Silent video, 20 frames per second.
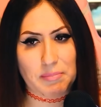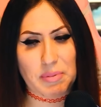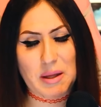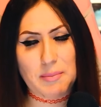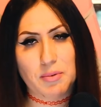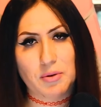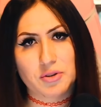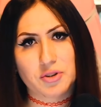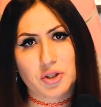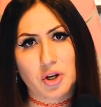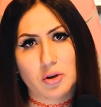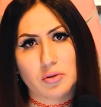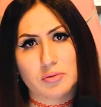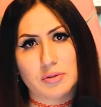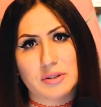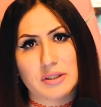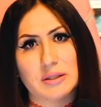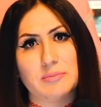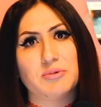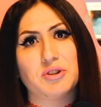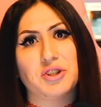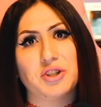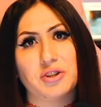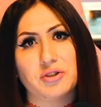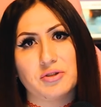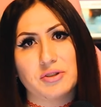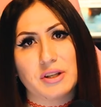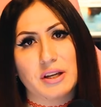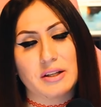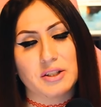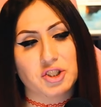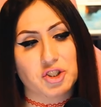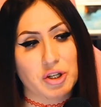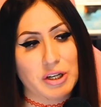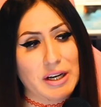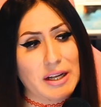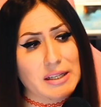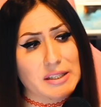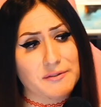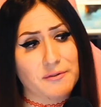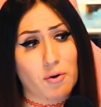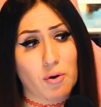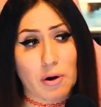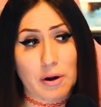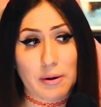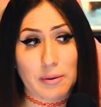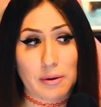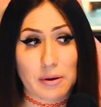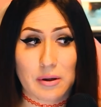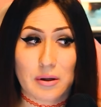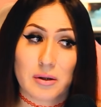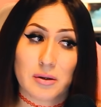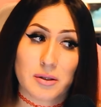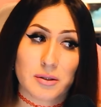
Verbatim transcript: people don't seem to use it, treat it as foreign. I